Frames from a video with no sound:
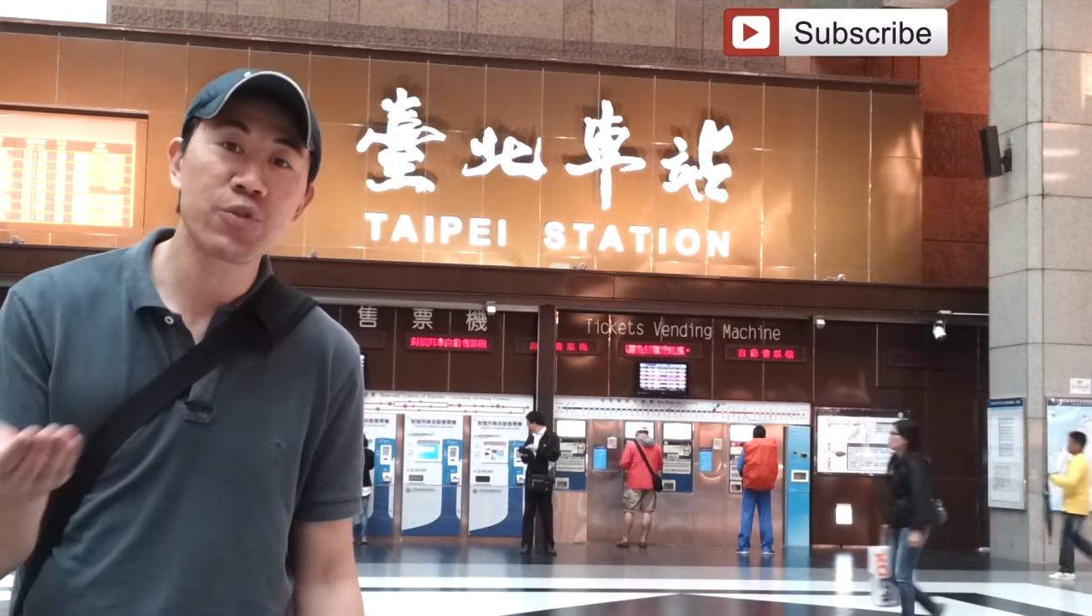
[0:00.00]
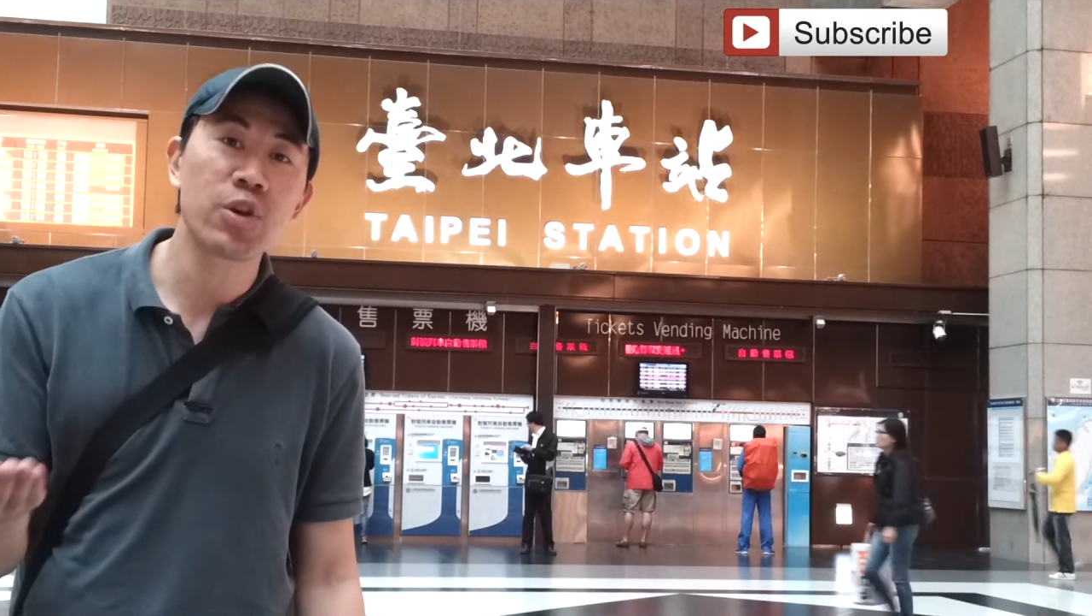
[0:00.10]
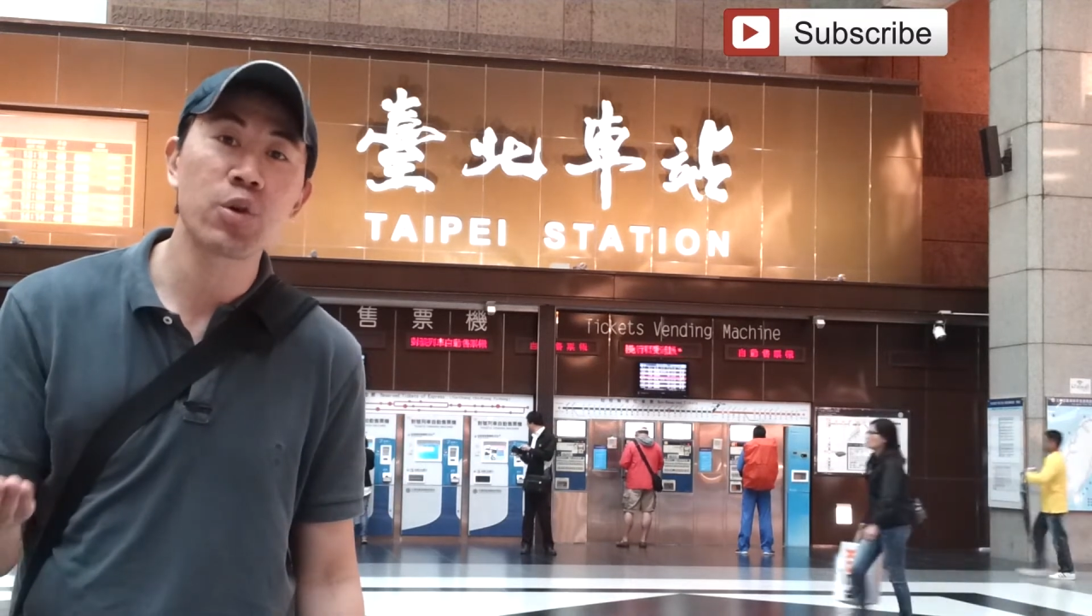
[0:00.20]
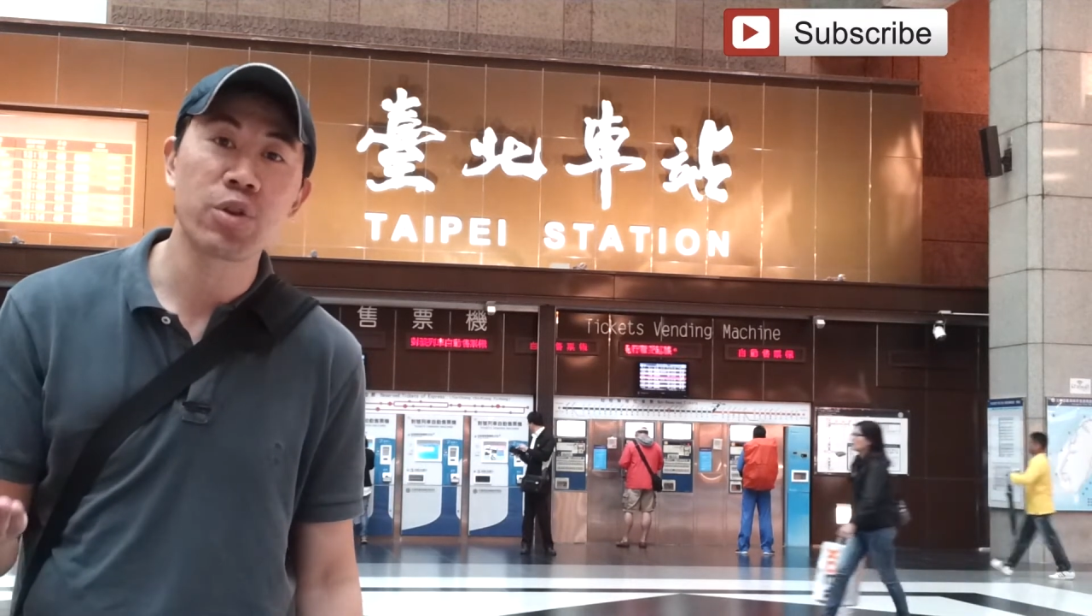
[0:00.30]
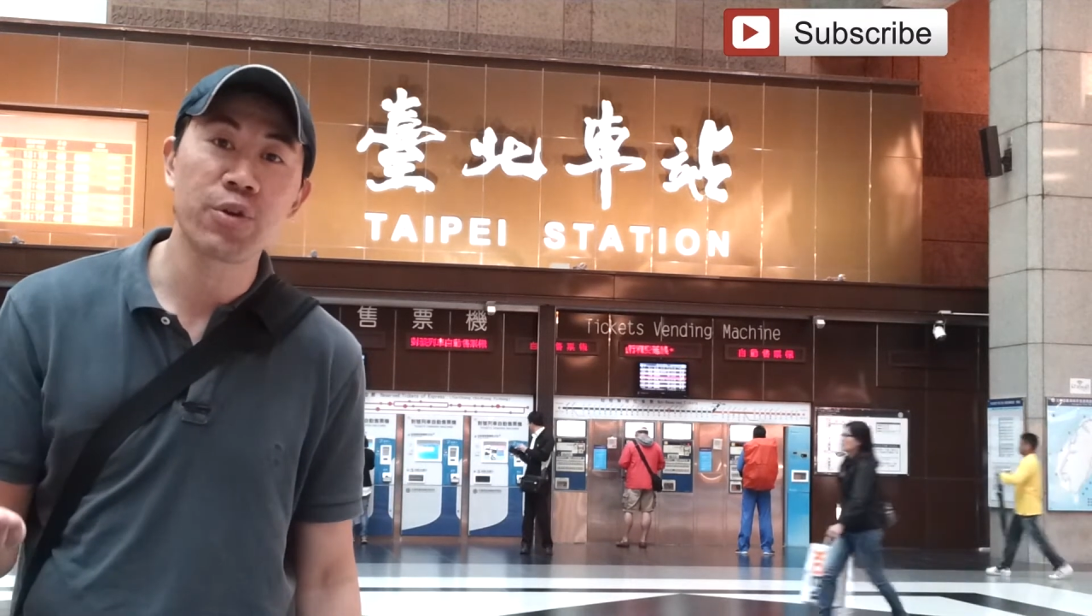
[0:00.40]

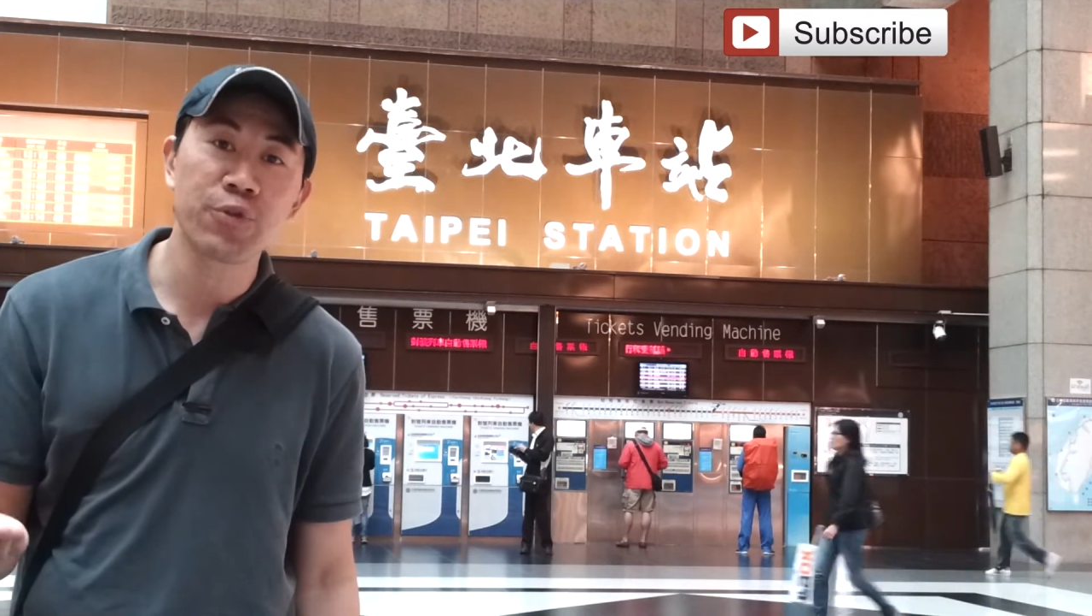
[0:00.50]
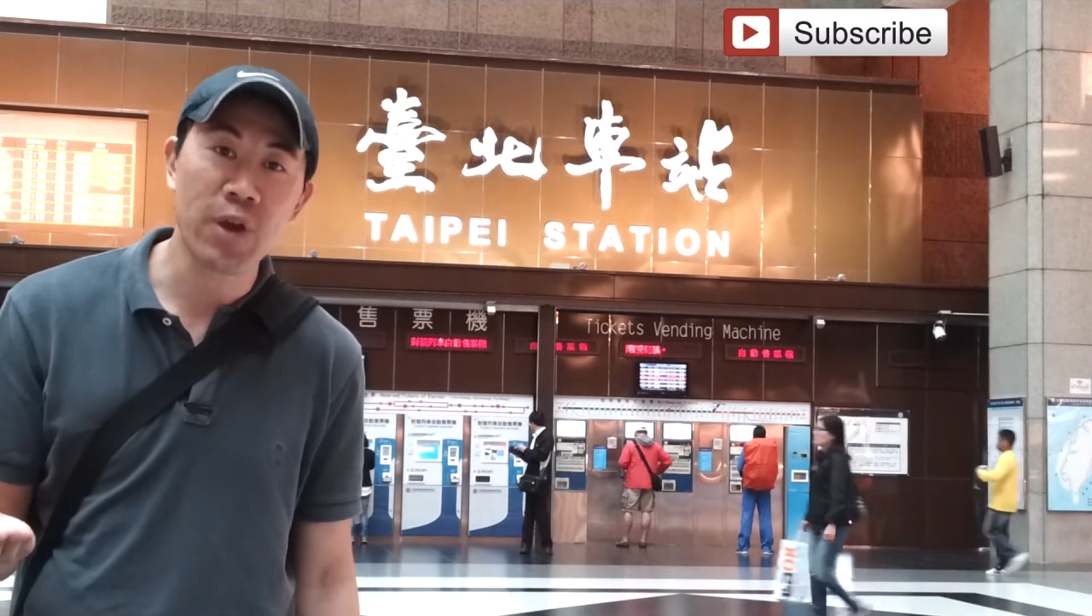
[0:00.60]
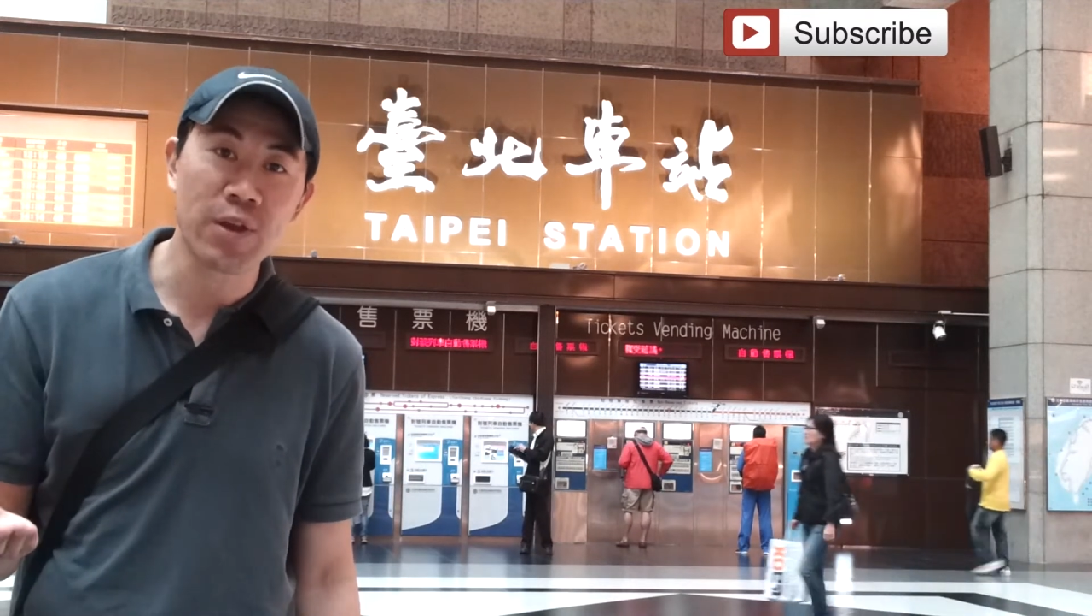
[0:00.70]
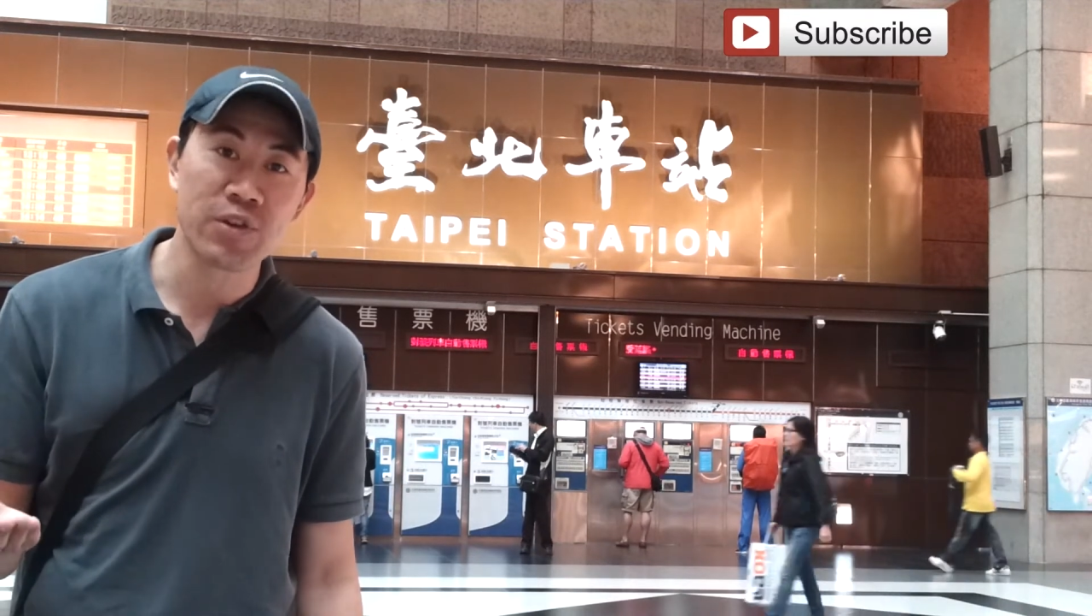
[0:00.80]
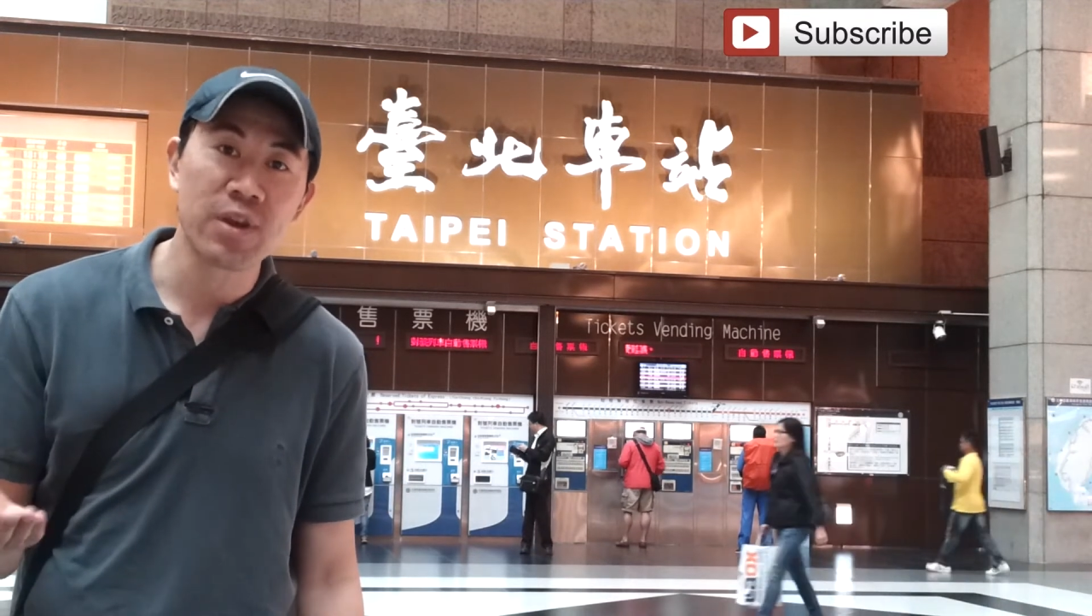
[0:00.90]
video with your
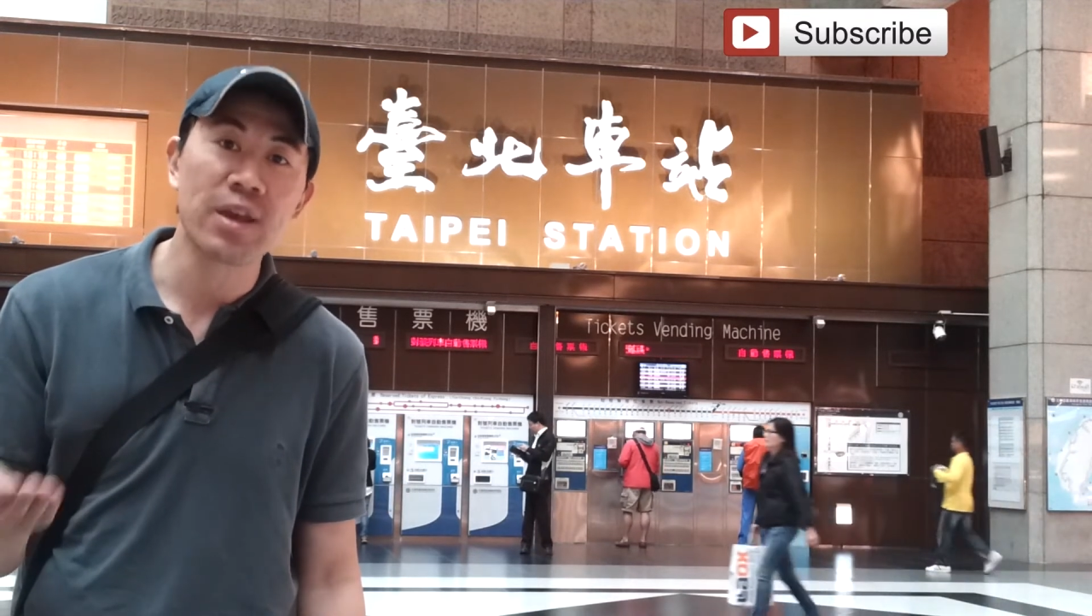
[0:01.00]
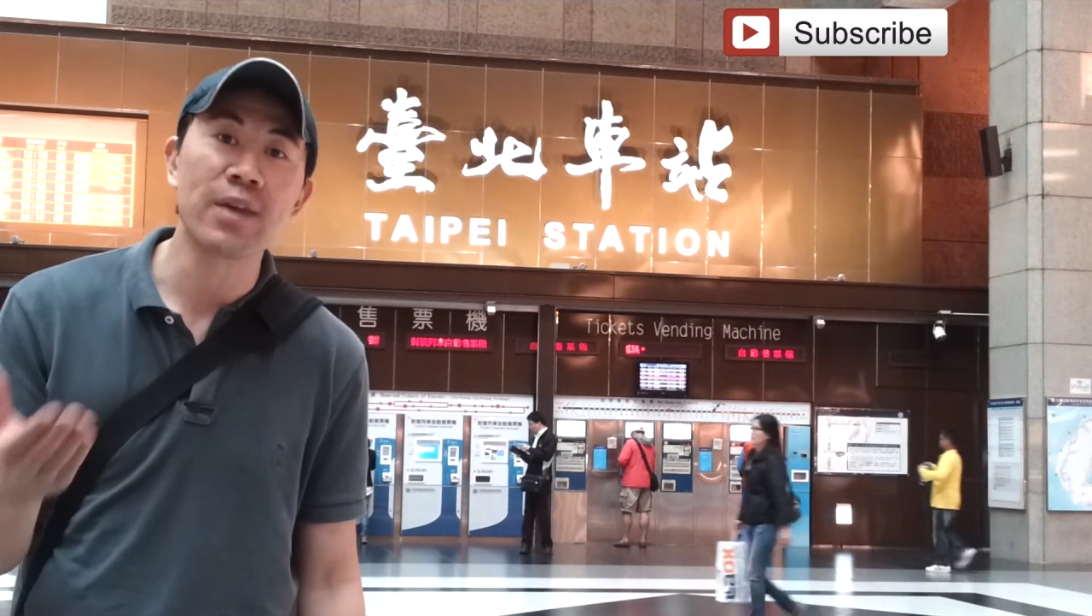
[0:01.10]
friends